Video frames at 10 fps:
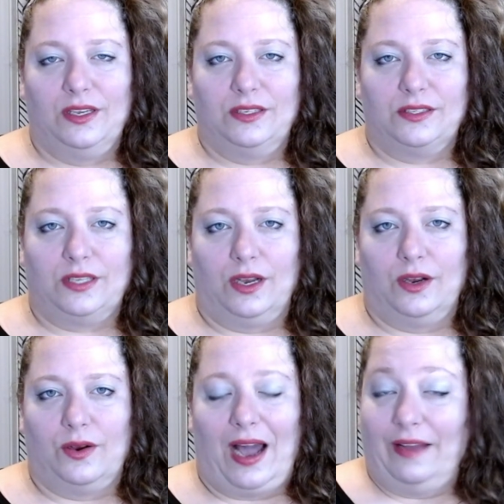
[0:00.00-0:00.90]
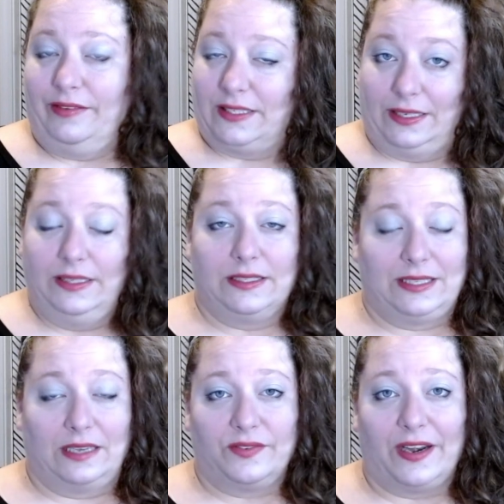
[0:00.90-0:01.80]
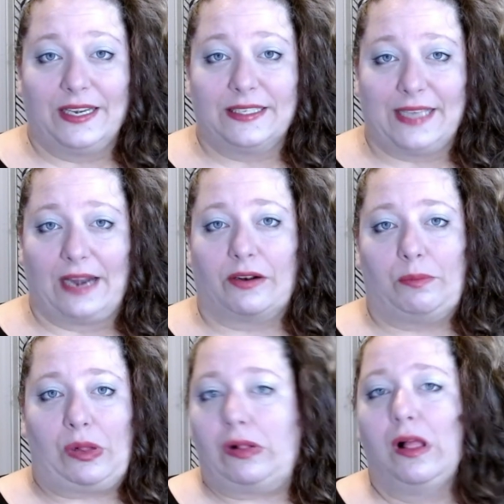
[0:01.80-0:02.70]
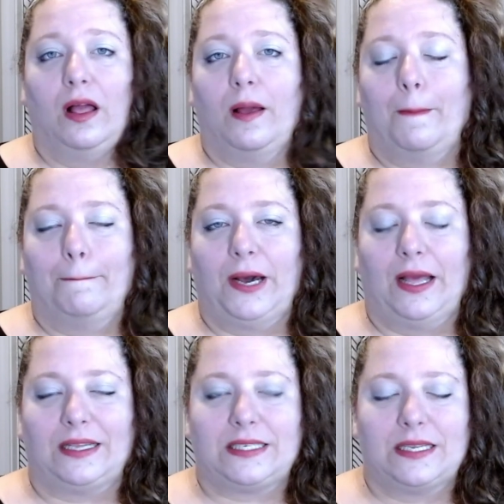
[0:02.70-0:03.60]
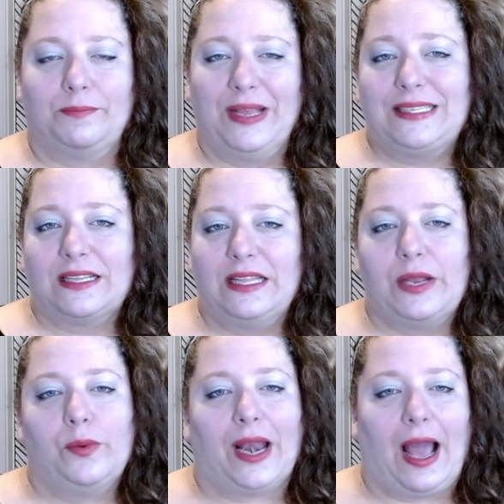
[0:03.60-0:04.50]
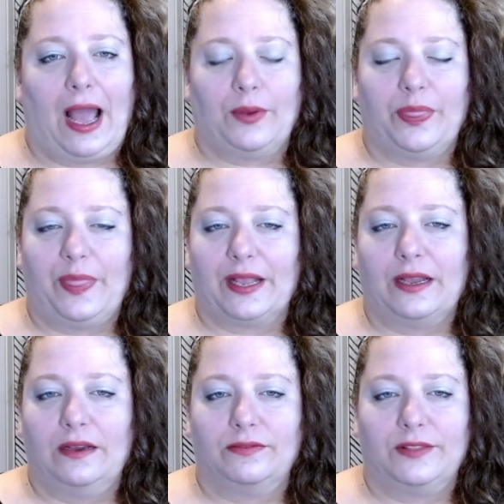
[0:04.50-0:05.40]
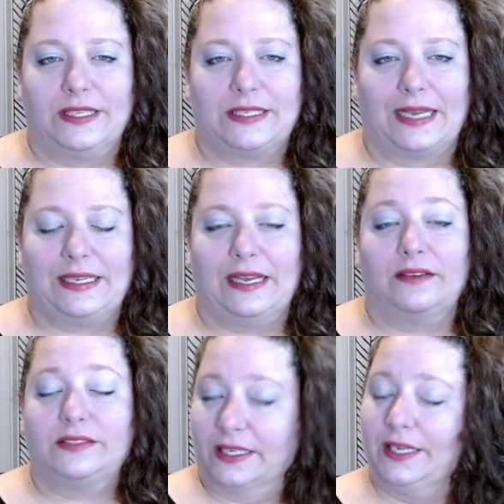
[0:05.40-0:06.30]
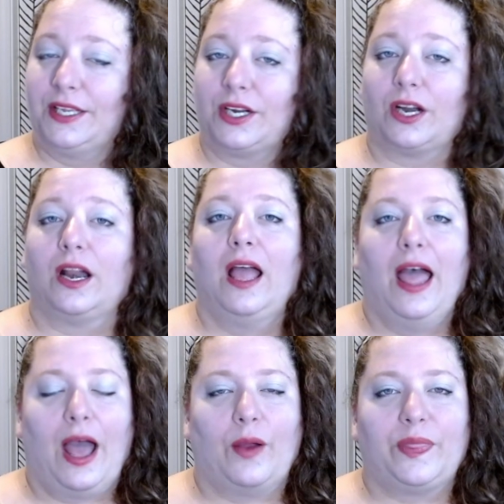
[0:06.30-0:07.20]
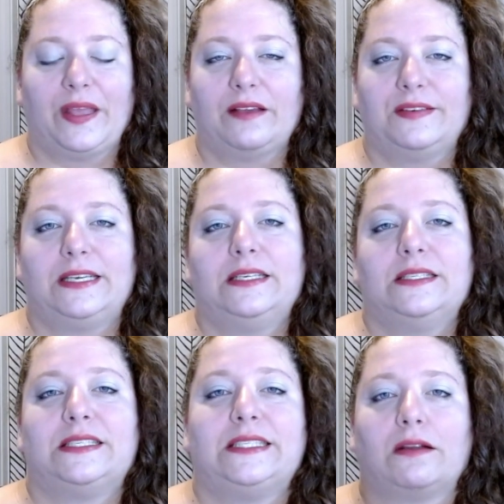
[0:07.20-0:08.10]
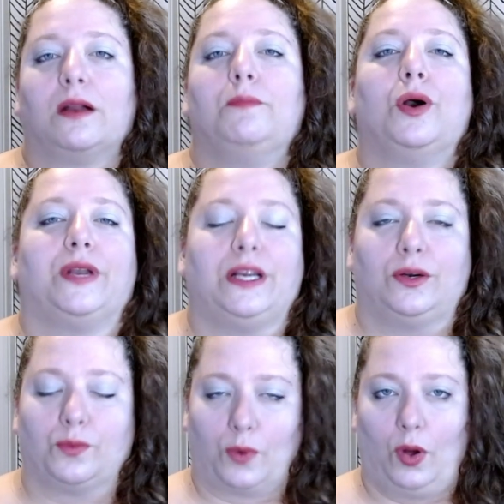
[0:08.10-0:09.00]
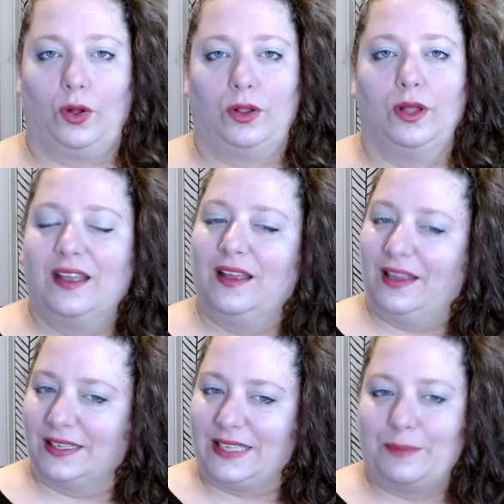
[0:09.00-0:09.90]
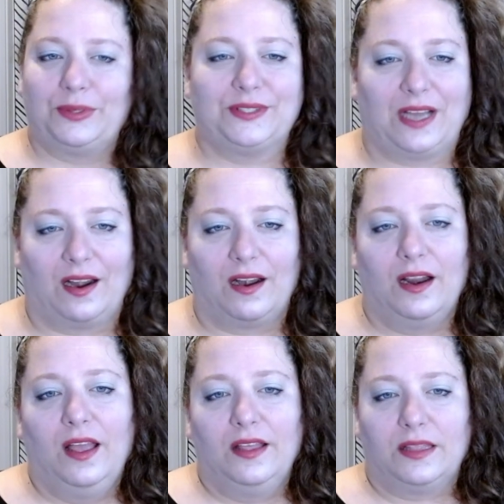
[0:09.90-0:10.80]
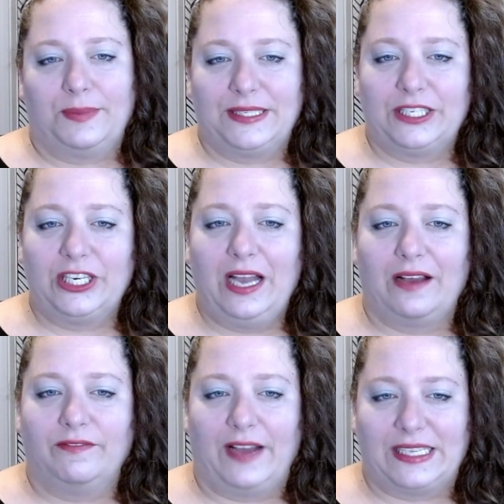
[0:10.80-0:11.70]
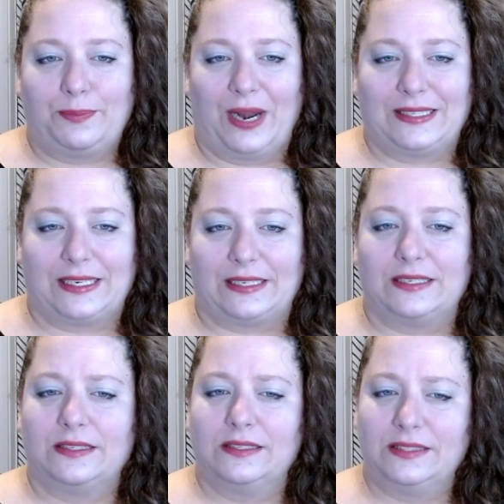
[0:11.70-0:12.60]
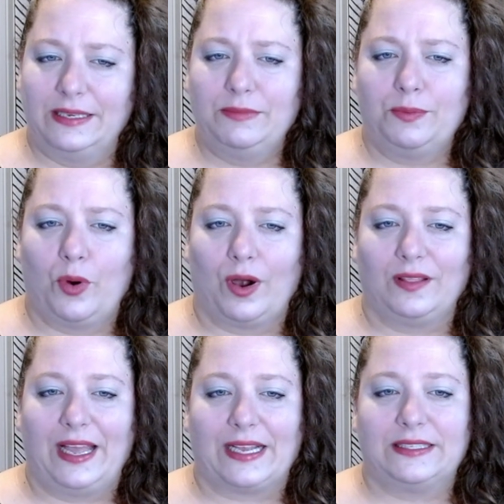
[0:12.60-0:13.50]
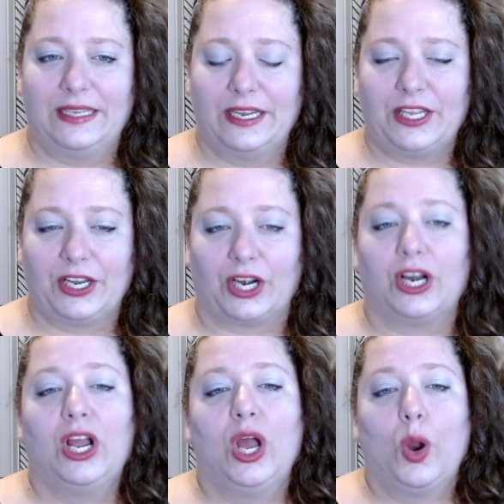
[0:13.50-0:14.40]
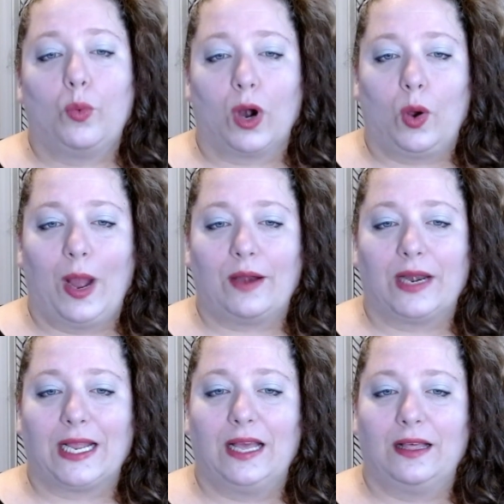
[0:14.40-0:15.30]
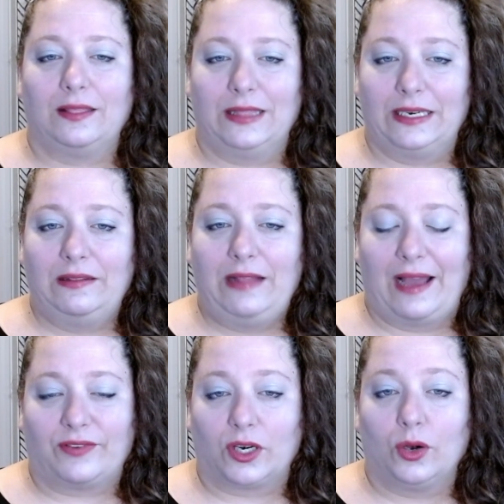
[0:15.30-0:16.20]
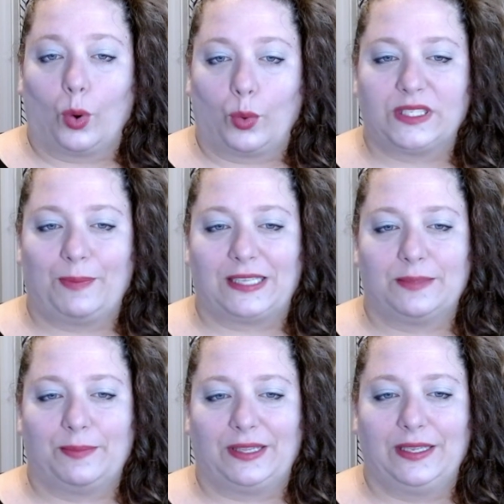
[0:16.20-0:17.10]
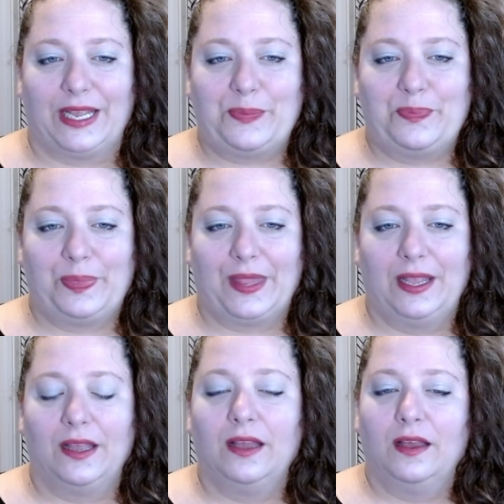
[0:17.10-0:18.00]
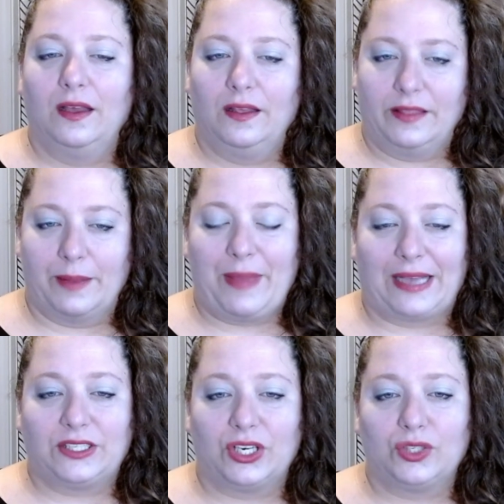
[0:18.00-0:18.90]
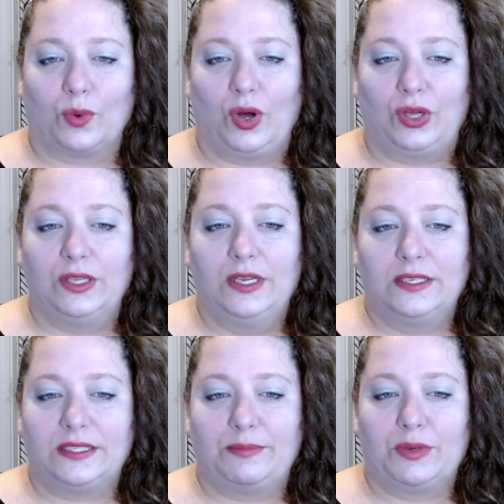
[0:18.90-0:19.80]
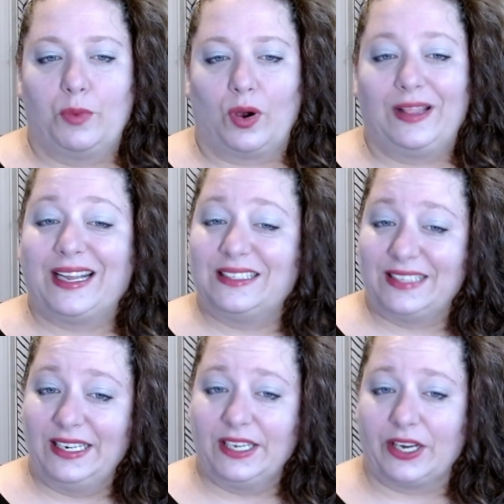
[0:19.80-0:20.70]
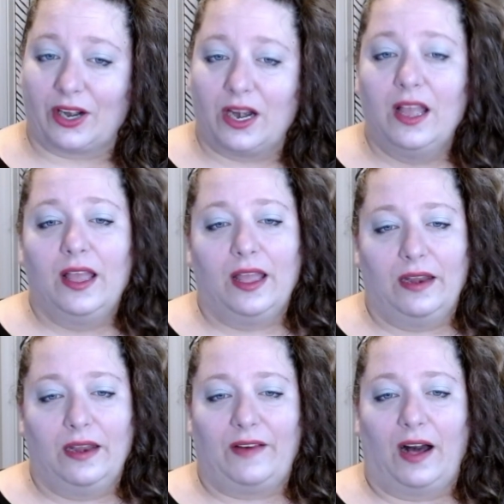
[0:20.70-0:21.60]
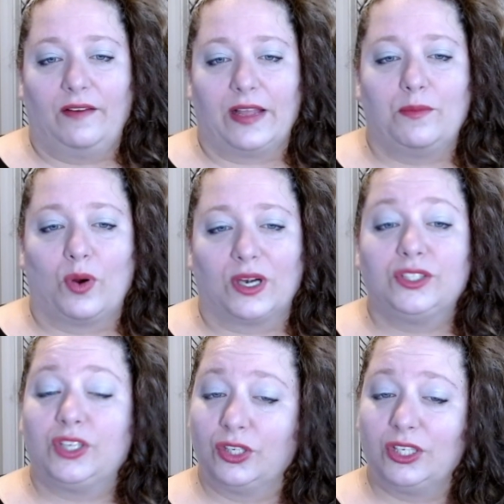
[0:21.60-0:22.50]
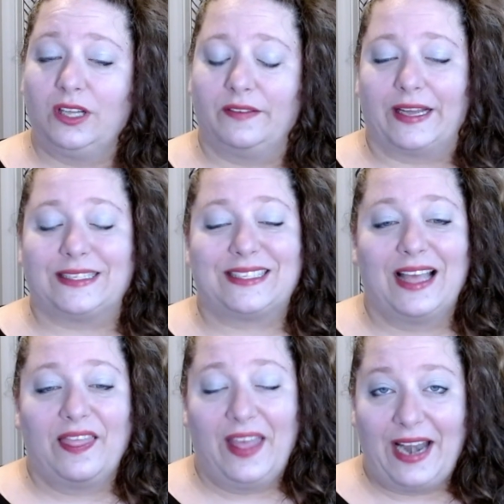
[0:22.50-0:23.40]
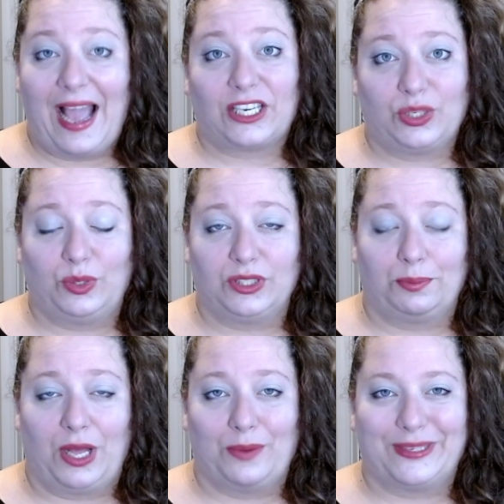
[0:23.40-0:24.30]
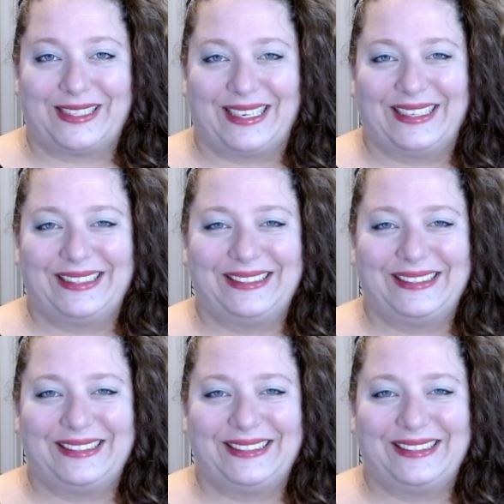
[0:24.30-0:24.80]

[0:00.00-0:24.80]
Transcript: So obviously this sounds very desirable. But basically, when I would think of this idea of sinecure, I would think of a ceremonial role. Examples are the position of vice president seemed more like a sinecure, requiring little effort or responsibility. The ambassador's role seemed more like a sinecure, involving more social events than actual diplomacy.